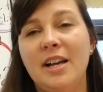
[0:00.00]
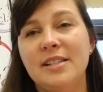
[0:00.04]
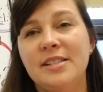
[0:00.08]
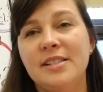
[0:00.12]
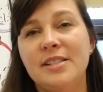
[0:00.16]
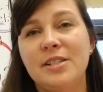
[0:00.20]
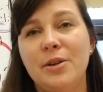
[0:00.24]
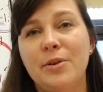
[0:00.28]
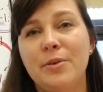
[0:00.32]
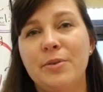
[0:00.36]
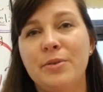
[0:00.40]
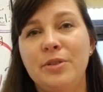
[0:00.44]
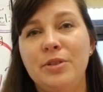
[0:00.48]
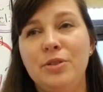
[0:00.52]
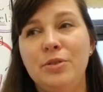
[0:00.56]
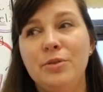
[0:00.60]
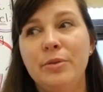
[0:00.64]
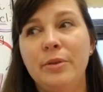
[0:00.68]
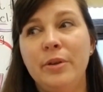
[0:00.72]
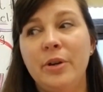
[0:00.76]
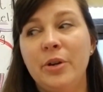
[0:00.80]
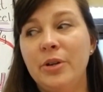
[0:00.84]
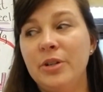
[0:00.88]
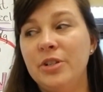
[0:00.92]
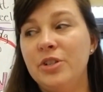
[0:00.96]
So you
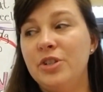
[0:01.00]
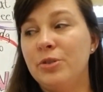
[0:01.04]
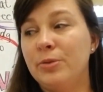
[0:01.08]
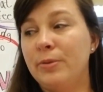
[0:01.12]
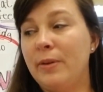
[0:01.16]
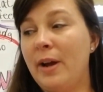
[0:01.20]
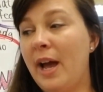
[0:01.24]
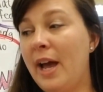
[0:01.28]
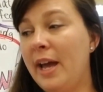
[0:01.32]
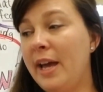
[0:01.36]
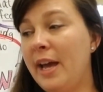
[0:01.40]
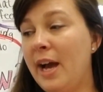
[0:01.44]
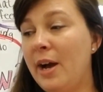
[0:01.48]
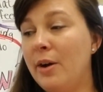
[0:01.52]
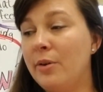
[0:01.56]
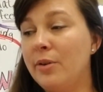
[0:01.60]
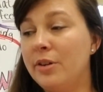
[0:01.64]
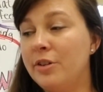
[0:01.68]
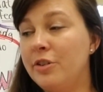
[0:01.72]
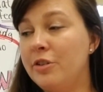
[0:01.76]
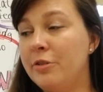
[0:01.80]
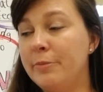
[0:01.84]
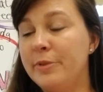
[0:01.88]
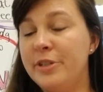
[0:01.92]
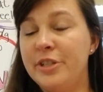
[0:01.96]
could try out a
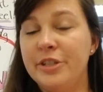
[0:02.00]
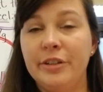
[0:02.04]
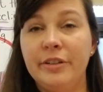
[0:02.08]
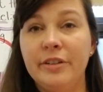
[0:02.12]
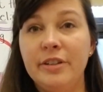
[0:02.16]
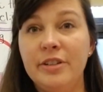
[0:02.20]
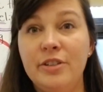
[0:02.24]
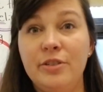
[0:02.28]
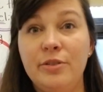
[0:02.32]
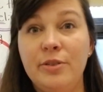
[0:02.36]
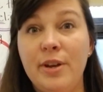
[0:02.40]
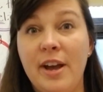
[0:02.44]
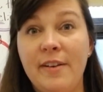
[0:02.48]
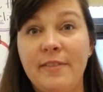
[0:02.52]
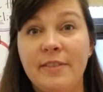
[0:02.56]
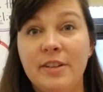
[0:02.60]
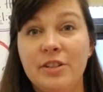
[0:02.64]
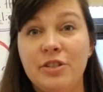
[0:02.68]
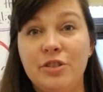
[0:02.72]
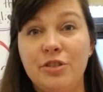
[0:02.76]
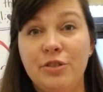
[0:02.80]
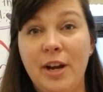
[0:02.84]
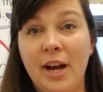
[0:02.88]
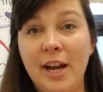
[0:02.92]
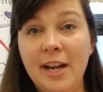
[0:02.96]
new material that you haven't
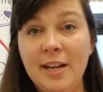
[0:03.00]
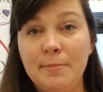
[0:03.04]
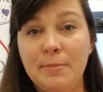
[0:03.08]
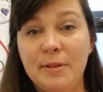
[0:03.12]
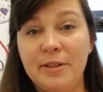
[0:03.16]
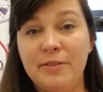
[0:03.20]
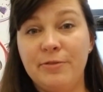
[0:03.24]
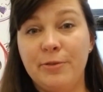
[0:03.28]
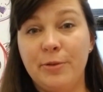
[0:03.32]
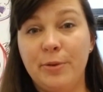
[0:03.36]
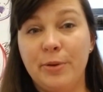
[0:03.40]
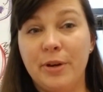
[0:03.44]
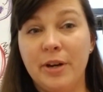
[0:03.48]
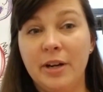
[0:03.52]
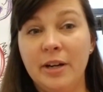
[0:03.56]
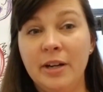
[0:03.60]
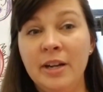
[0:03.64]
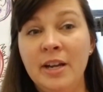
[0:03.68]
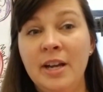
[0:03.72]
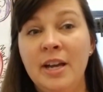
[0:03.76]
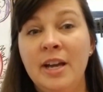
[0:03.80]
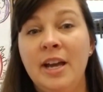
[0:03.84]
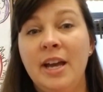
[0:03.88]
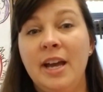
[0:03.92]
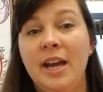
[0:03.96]
tried before
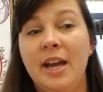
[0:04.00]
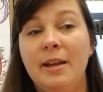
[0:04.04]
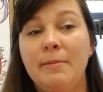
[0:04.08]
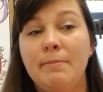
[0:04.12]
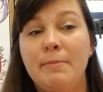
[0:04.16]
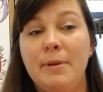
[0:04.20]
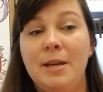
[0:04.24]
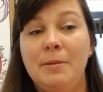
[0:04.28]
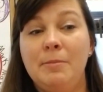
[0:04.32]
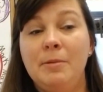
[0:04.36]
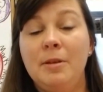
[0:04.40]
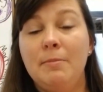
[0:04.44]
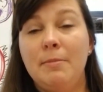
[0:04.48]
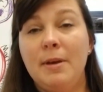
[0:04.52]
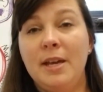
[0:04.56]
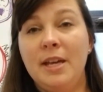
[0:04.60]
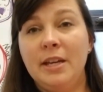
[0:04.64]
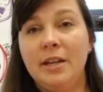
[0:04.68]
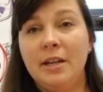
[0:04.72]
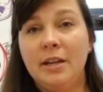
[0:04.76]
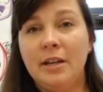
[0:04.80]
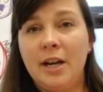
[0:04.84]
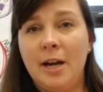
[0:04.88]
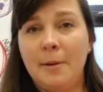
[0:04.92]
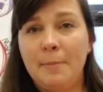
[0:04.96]
and maybe
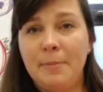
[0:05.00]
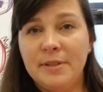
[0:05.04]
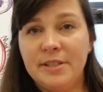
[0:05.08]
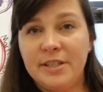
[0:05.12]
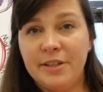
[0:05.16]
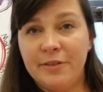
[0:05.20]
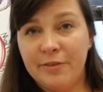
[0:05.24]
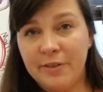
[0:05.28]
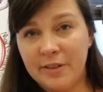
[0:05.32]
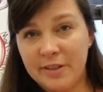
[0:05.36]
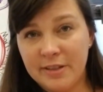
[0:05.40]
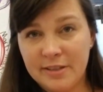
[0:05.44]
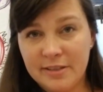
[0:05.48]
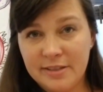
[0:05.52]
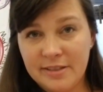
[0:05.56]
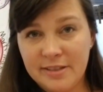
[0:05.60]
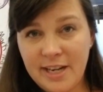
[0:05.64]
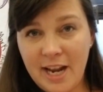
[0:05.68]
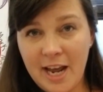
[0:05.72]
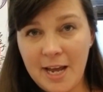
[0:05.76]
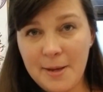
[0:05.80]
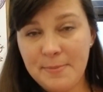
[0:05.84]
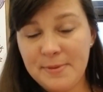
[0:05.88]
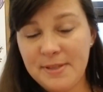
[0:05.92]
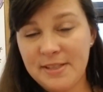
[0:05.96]
make a couple different
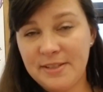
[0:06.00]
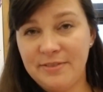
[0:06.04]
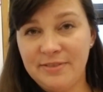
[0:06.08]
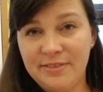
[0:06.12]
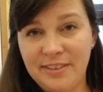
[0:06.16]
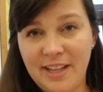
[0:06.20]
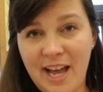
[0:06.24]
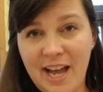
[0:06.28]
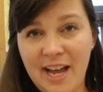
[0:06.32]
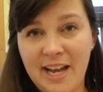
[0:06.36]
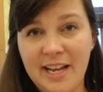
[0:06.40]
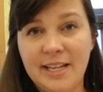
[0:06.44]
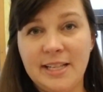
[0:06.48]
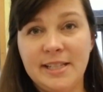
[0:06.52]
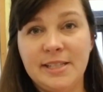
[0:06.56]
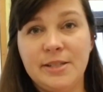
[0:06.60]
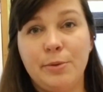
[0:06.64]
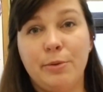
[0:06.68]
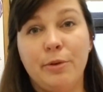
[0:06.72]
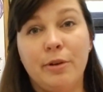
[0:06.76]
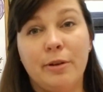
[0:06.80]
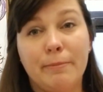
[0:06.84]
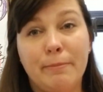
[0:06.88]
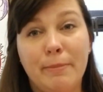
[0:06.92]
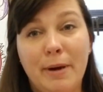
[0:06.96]
types of lines
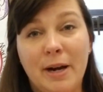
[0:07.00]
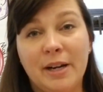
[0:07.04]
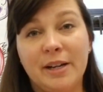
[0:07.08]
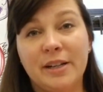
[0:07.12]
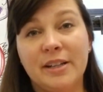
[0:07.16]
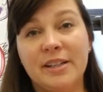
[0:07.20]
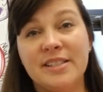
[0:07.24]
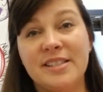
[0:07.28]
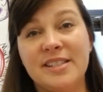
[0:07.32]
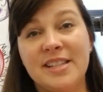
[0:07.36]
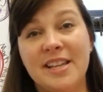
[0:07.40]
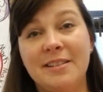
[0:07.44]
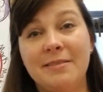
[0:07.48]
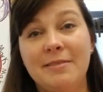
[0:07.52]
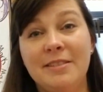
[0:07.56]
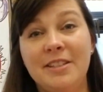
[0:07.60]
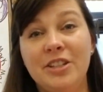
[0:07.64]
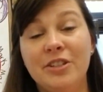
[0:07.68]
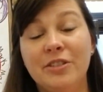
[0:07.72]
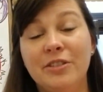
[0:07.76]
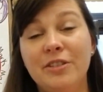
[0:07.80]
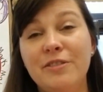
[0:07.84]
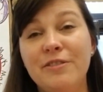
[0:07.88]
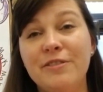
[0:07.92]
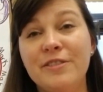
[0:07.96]
or marks, and
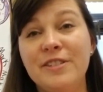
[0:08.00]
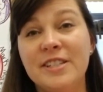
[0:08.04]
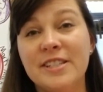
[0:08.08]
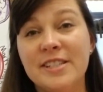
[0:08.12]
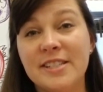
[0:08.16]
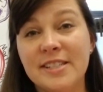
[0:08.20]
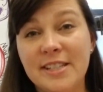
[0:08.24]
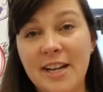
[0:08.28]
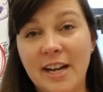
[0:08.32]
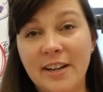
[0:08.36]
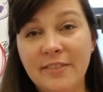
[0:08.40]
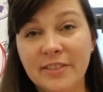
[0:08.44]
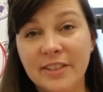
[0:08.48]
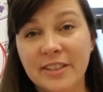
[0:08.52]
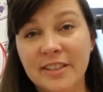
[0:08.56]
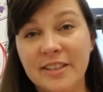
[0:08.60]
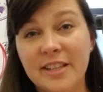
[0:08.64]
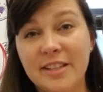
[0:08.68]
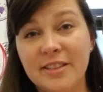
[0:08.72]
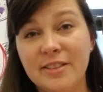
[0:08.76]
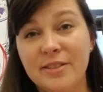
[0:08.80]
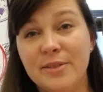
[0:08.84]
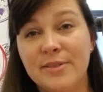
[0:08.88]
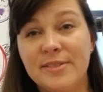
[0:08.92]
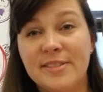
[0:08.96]
you'll discover
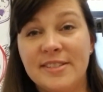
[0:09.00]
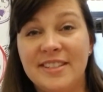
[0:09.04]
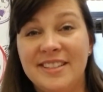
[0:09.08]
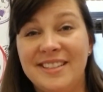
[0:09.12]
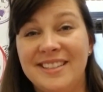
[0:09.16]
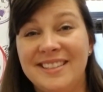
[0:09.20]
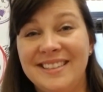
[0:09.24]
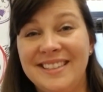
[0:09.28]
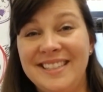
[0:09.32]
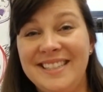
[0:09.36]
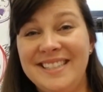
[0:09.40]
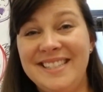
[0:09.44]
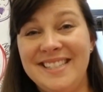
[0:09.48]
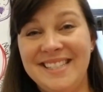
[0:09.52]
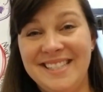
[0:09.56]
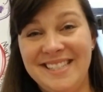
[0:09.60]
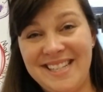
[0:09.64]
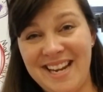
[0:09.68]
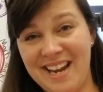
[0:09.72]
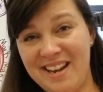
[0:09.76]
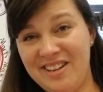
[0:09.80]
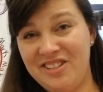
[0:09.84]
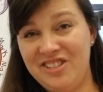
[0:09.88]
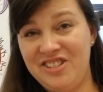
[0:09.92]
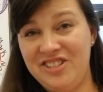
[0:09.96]
that those are going to lead to
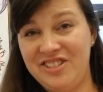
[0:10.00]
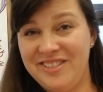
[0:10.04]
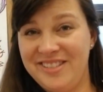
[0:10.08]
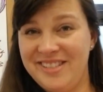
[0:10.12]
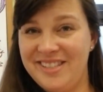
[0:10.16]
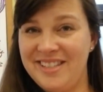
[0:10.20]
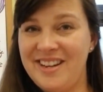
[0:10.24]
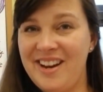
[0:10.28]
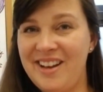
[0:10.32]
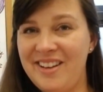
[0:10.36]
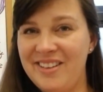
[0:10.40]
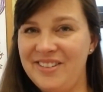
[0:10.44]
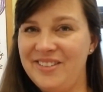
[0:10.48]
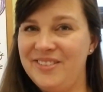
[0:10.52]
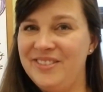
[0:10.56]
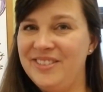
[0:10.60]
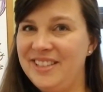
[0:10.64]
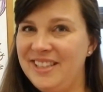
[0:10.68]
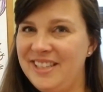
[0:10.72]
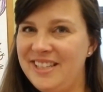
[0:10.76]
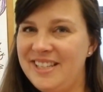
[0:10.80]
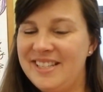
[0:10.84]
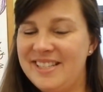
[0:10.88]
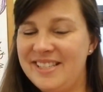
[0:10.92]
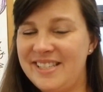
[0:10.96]
textures and other
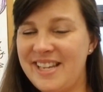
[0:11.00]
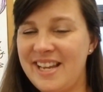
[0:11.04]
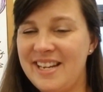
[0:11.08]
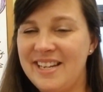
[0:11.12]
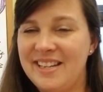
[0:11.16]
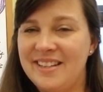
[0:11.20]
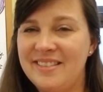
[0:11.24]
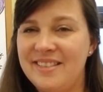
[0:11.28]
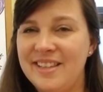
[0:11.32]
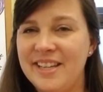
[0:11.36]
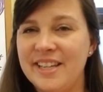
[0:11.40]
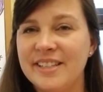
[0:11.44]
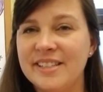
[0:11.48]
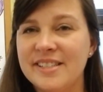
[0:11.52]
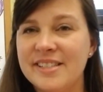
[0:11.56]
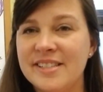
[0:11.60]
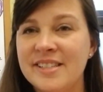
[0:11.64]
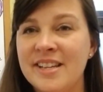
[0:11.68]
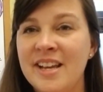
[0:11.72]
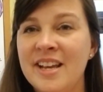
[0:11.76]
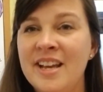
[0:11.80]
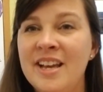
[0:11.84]
really exciting things.